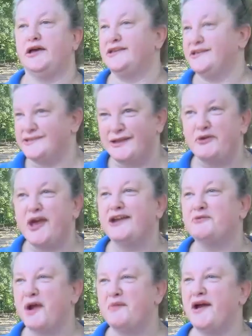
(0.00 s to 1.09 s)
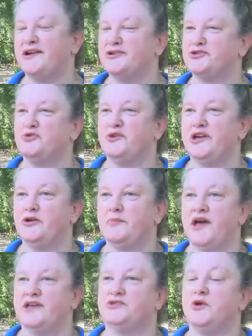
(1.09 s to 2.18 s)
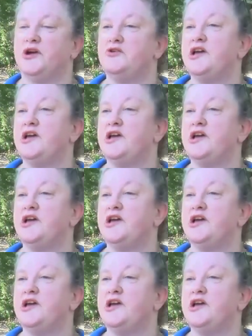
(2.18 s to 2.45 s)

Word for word: it's located right behind our school here at Pass Road,